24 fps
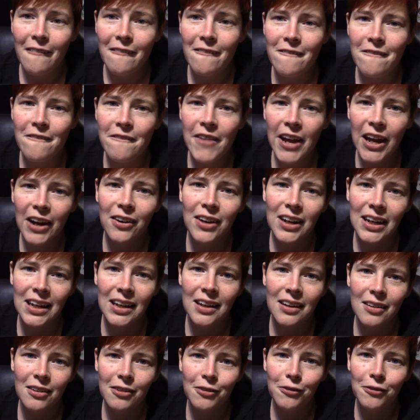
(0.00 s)

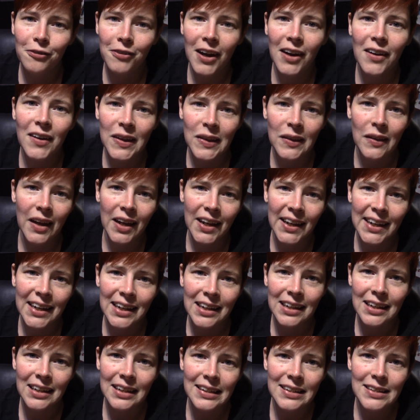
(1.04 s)
very, very
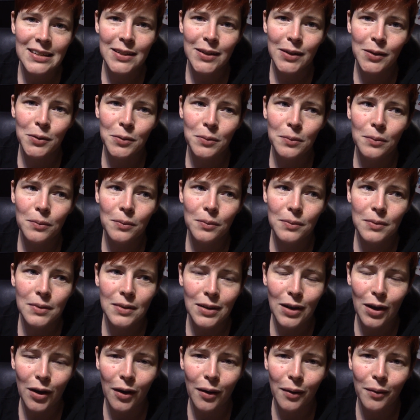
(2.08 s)
lucky to
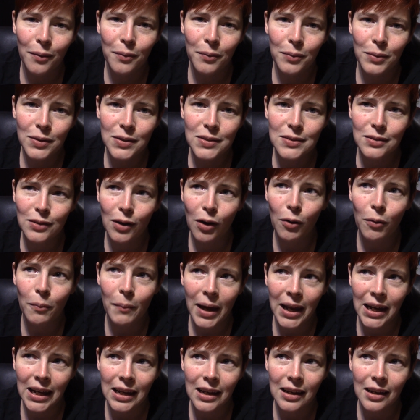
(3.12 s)
know so
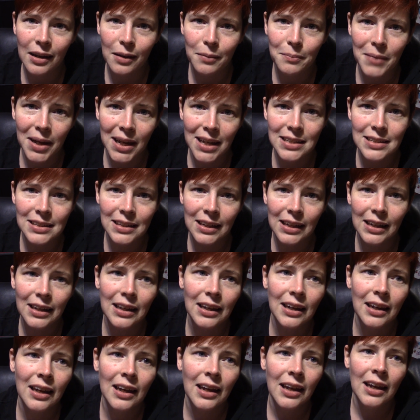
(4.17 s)
many
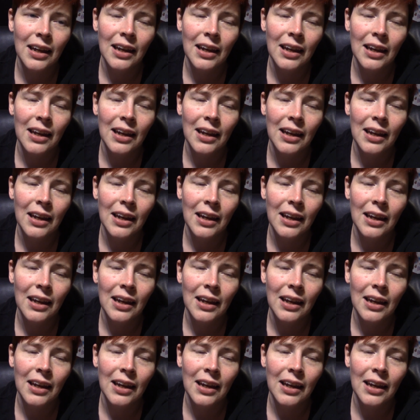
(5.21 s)
amazing,